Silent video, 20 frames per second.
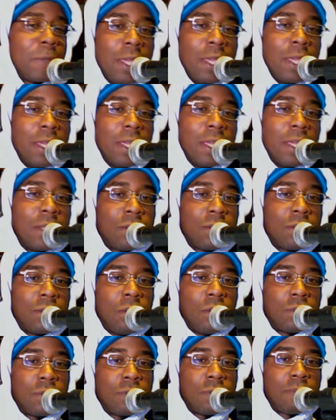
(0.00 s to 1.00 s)
It's no
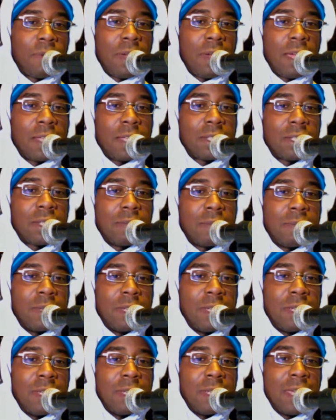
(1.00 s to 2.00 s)
surprise to
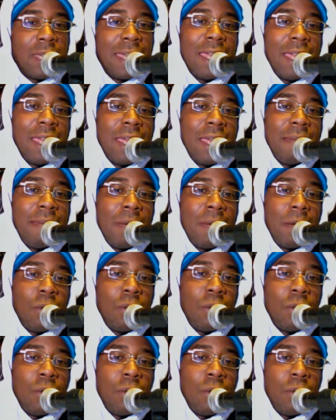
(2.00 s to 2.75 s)
me. I am my